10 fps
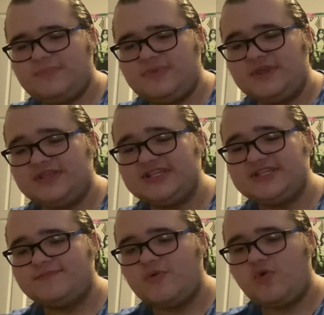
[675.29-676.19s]
This
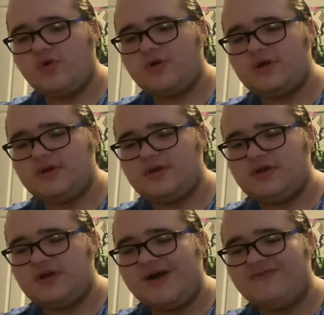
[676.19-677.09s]
is more
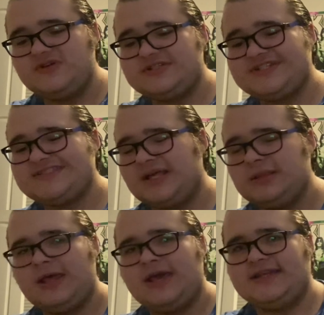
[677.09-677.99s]
of just a
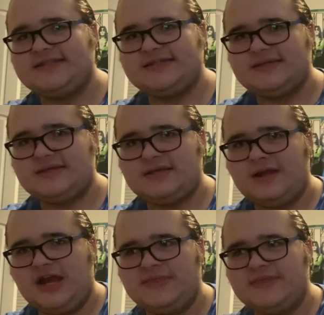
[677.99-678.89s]
light.
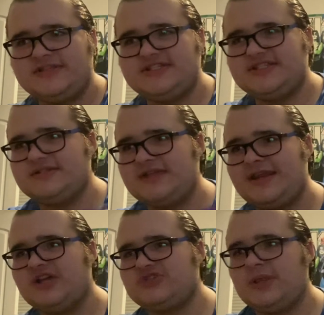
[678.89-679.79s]
All right, this isn't an
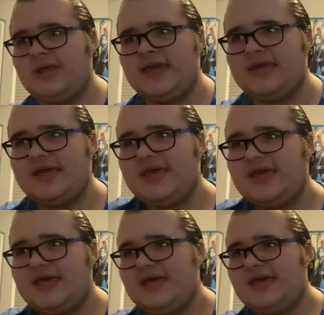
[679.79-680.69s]
extra light.
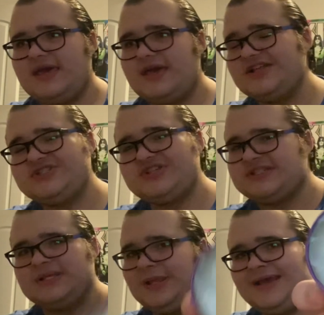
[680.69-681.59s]
It's just
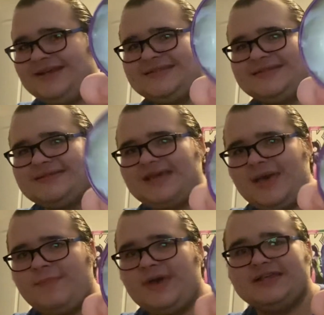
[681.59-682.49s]
a light
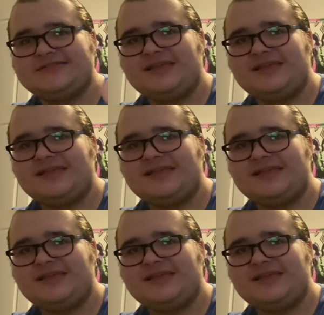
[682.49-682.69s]
at best.